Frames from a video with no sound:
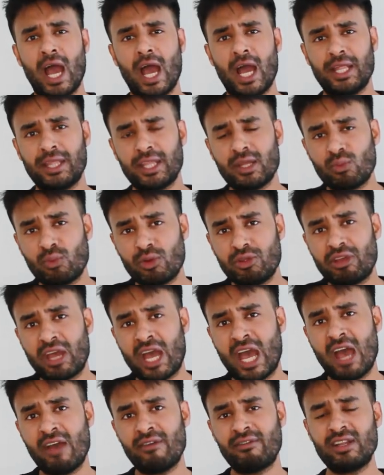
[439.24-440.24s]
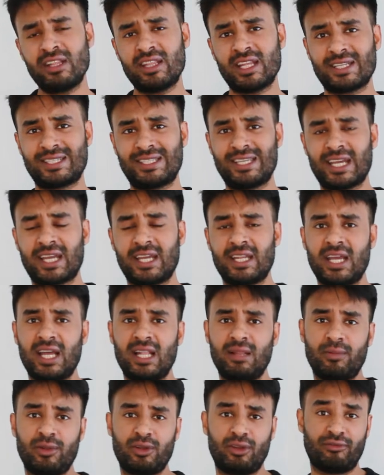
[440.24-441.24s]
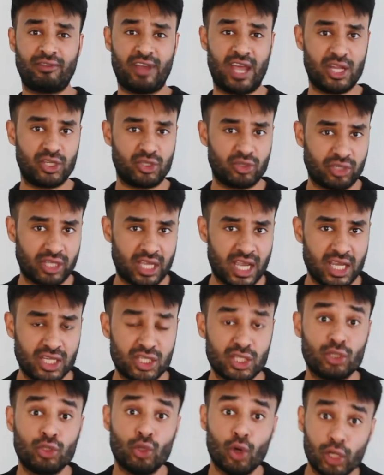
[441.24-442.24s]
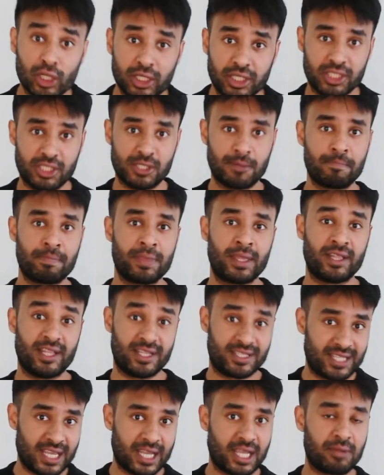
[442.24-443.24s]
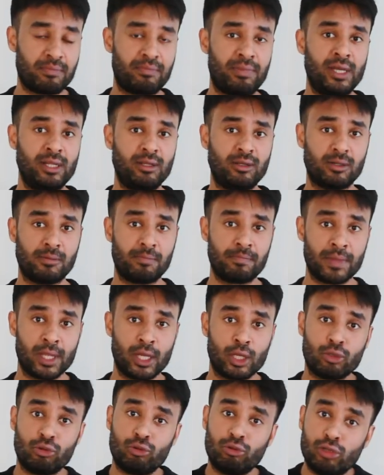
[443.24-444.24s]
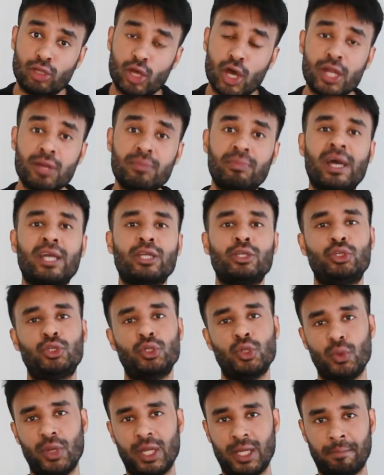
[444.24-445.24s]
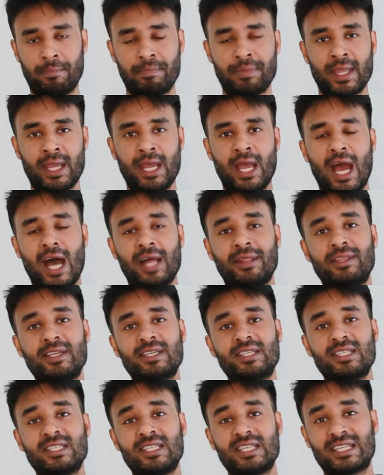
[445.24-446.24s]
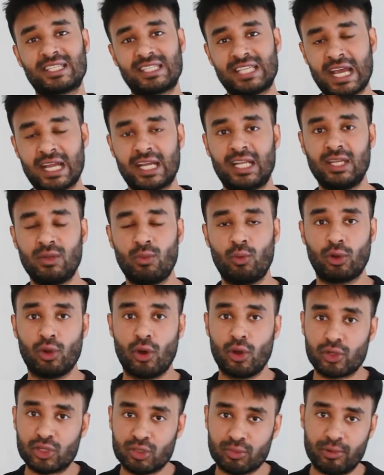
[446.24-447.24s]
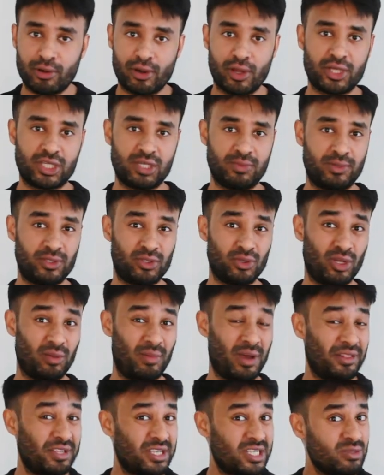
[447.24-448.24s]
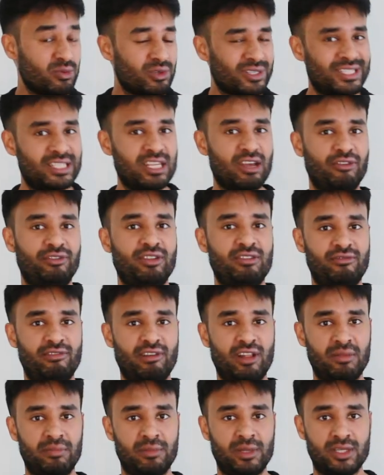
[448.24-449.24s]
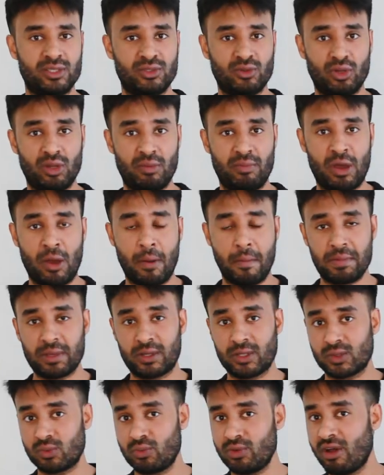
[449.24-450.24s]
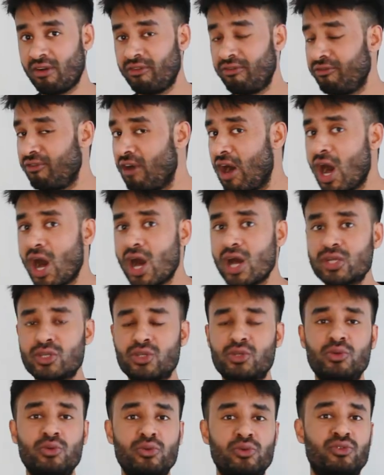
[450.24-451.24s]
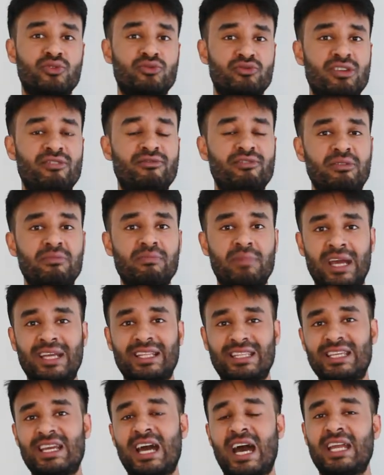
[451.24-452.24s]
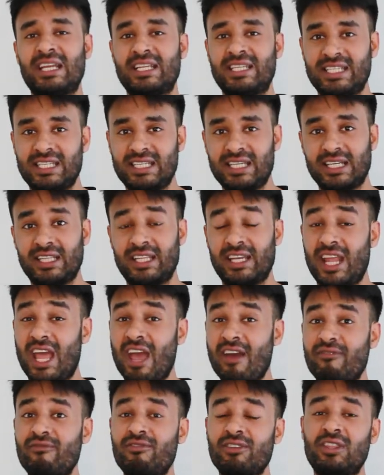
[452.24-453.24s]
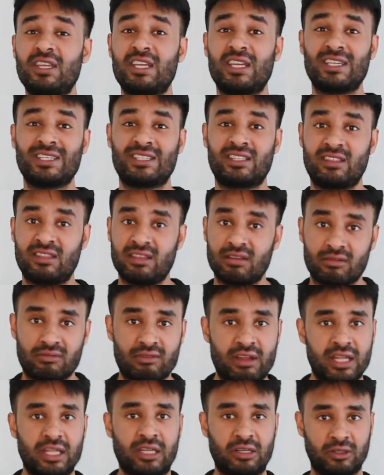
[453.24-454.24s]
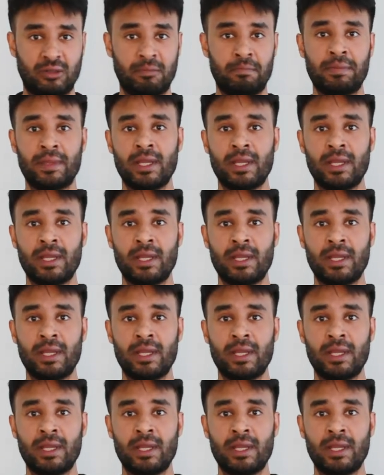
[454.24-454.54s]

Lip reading: And then when you have it in that second element of education, knowledge, the second pillar, you learn by doing. And this is exactly what entrepreneurship is all about. This is what self-development is all about, because we are far too driven by the idea that everything is theoretical.